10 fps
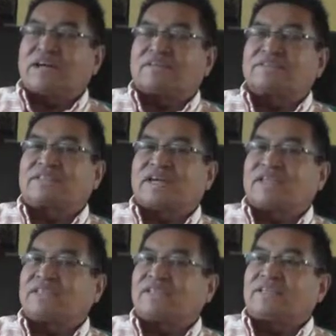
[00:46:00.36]

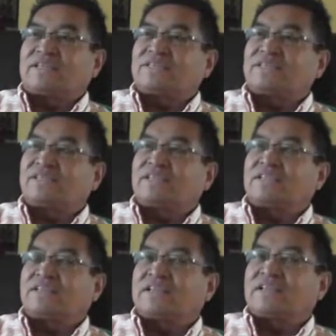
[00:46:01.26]
outside and you listen,
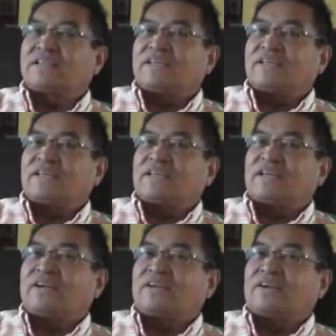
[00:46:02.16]
and you
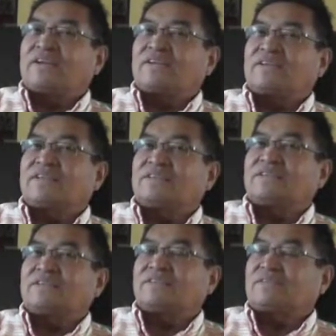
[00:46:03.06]
can hear a lot of
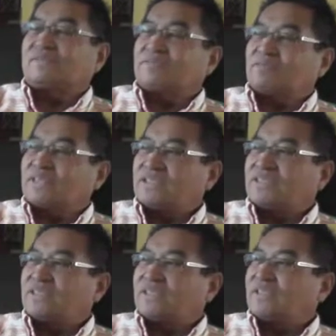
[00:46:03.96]
things,
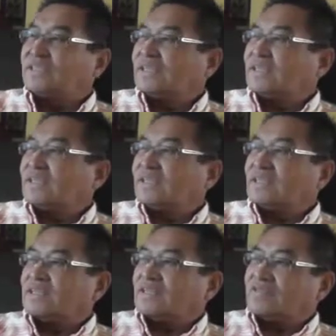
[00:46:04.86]
especially
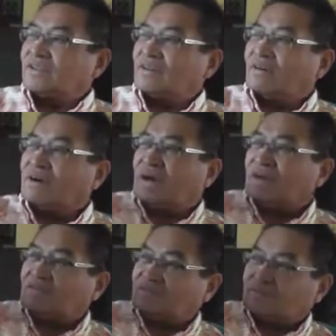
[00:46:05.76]
if you go
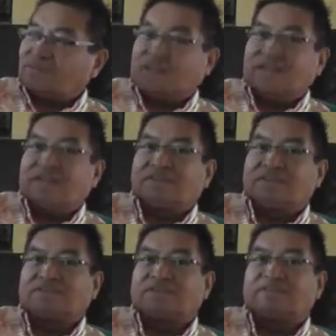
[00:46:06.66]
out to the
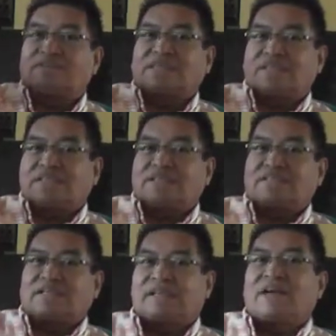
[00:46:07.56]
hills and you
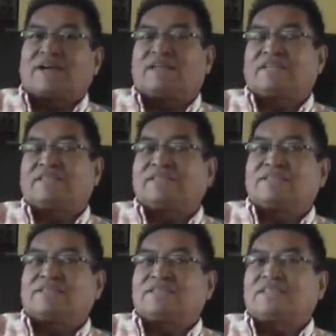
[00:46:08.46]
sit down and
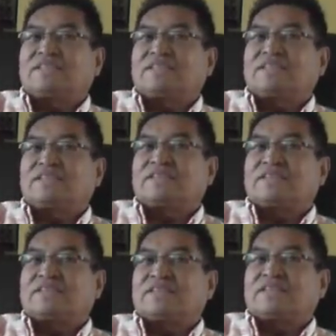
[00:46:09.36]
just listen.
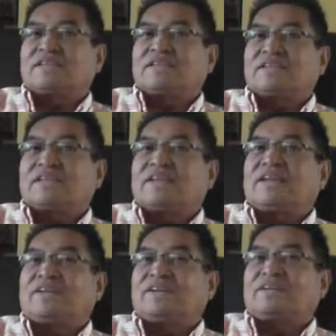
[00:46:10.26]
You can
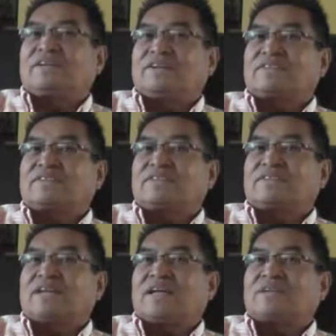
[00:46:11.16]
hear lots of
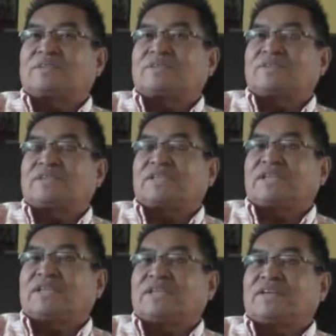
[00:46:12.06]
different animals, and
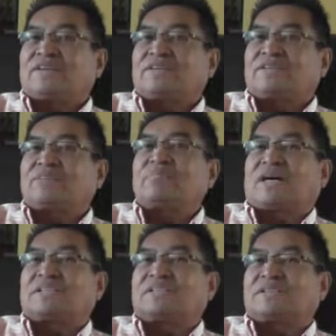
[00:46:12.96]
you can hear
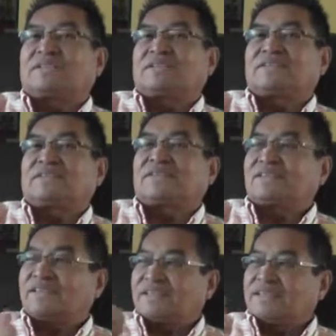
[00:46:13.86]
chipmunks, or
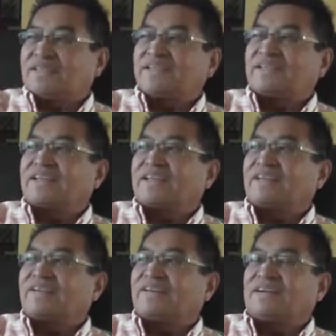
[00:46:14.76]
you can
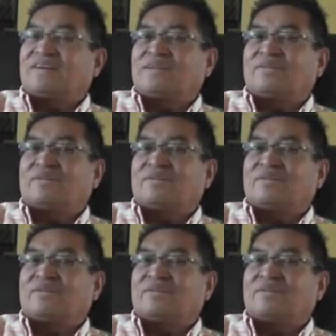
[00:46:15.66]
hear a